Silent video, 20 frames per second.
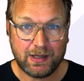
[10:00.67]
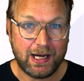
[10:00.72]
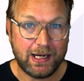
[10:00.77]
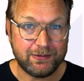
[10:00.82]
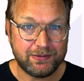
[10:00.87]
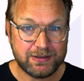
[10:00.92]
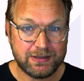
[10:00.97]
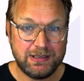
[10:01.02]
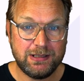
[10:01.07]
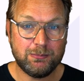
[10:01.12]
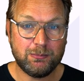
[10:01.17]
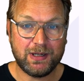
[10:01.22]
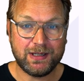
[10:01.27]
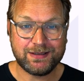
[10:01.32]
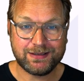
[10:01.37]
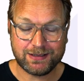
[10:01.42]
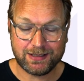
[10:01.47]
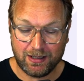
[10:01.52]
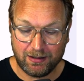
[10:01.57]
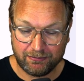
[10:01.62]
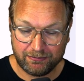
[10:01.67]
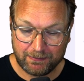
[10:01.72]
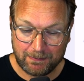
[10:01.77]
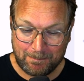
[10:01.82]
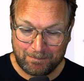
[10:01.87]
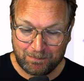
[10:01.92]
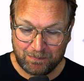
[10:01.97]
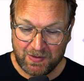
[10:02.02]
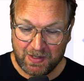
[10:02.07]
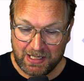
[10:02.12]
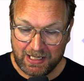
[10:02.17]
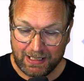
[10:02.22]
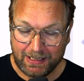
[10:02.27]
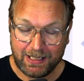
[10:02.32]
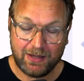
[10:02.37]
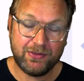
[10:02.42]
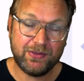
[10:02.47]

I've seen it myself, and I